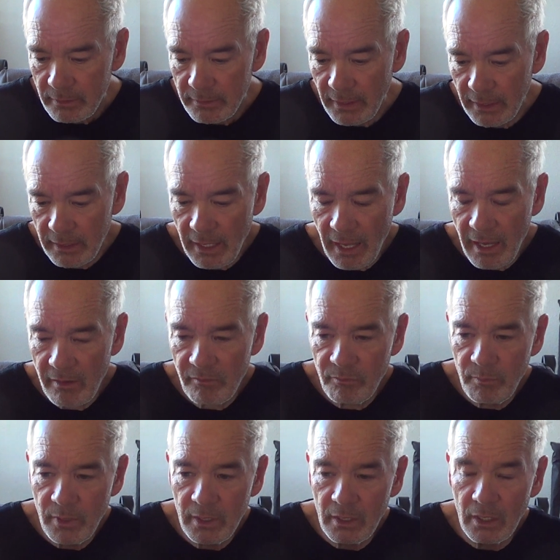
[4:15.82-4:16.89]
They gave
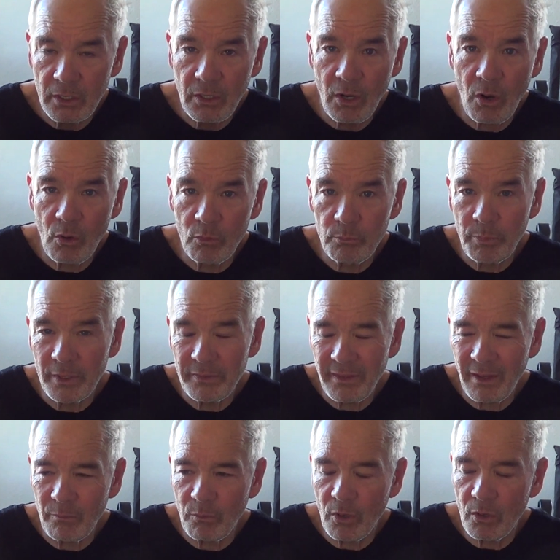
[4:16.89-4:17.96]
me a code, but
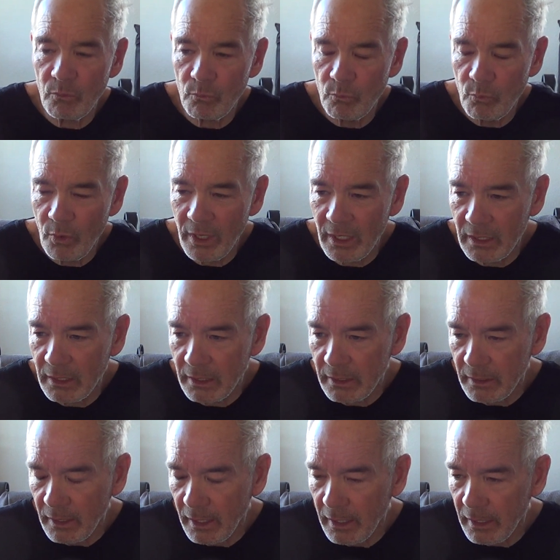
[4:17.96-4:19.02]
they weren't
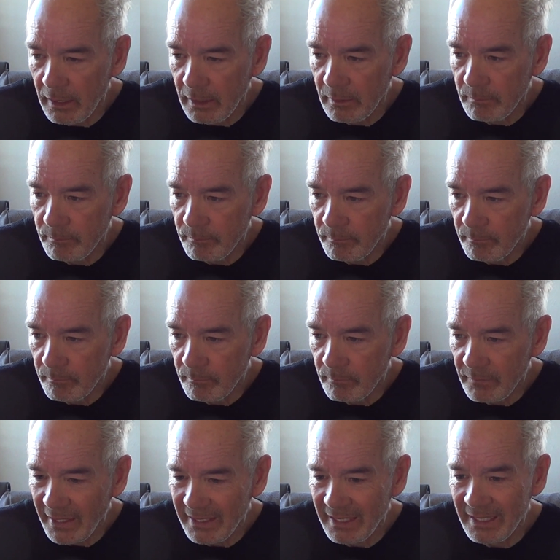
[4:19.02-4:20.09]
really, um,
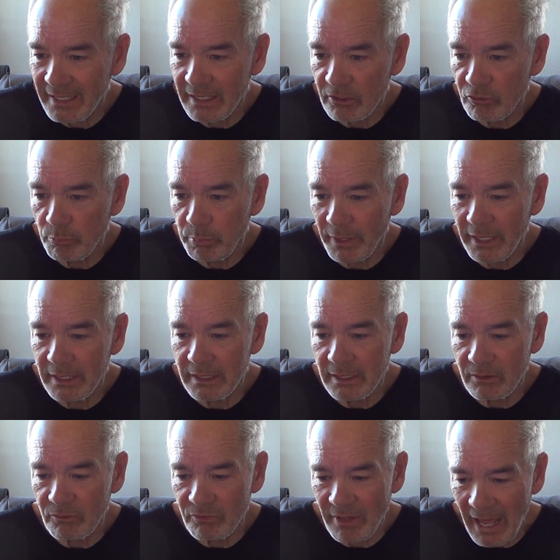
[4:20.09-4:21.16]
they didn't explain
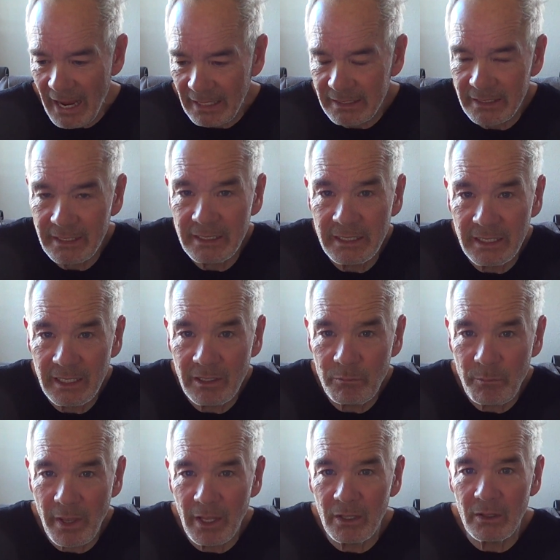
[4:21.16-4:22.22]
exactly in the
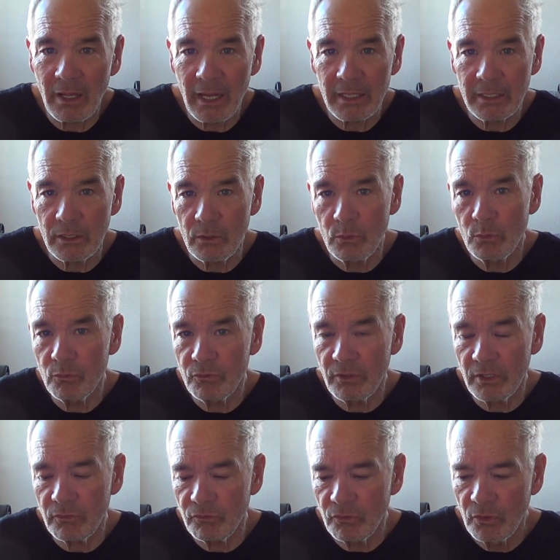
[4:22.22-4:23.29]
email how to use
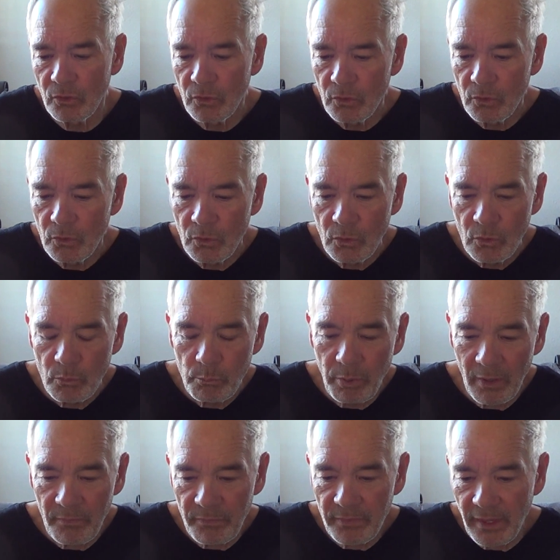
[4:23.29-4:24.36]
this,
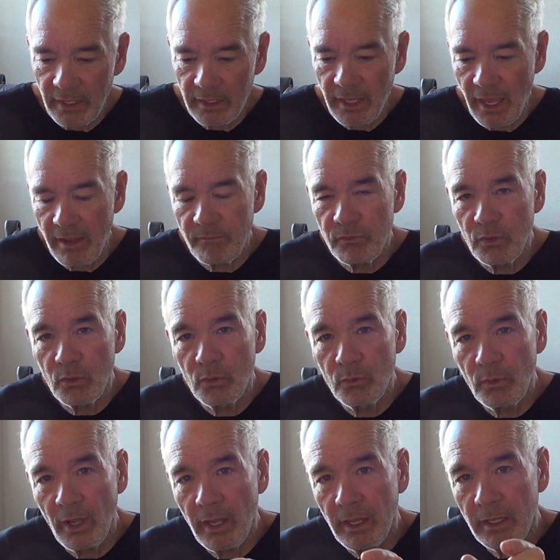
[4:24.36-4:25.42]
but they gave
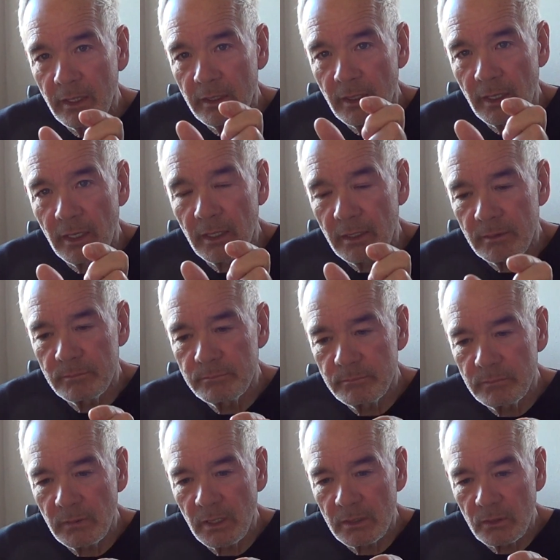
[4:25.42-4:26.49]
you a, uh,
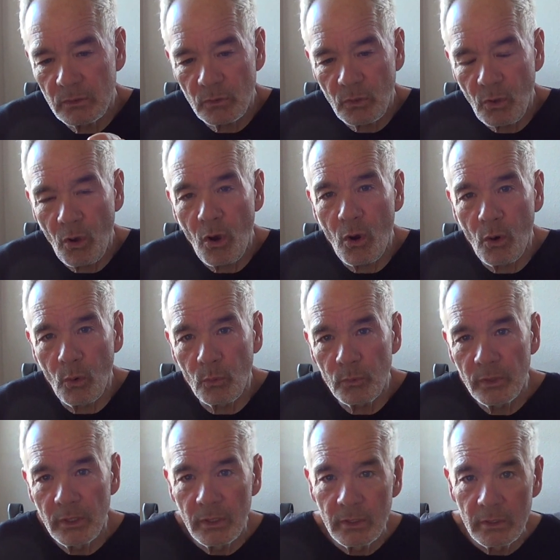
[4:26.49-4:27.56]
a little
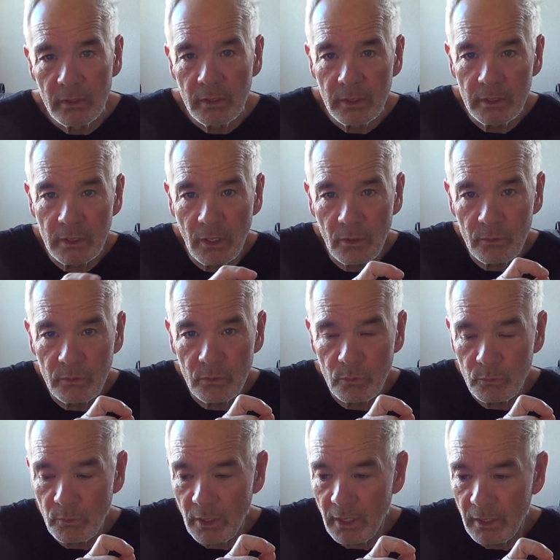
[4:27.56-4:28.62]
code you know,
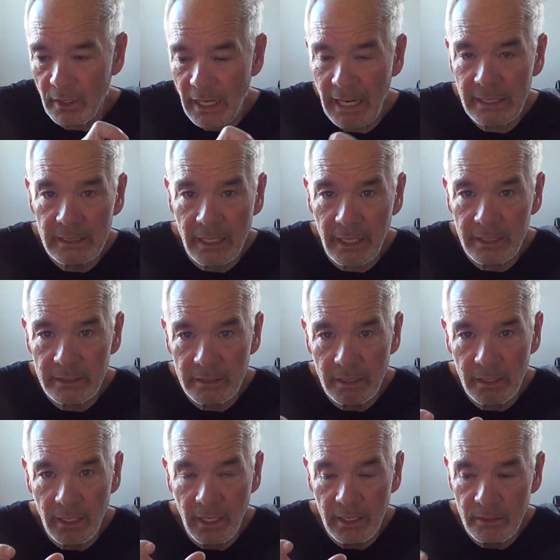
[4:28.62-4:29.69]
you uh, highlight
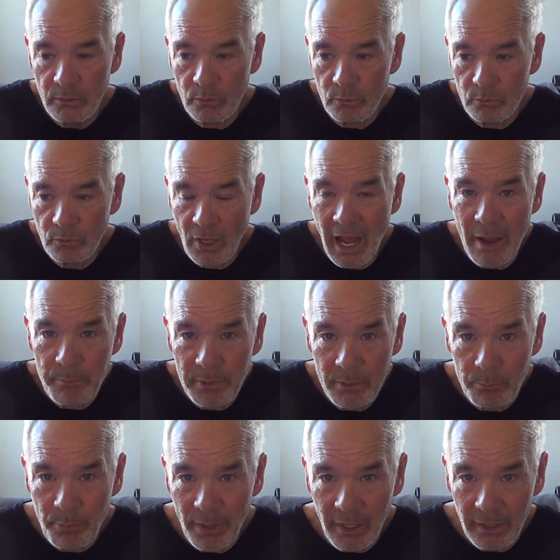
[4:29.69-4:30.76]
and you copy and,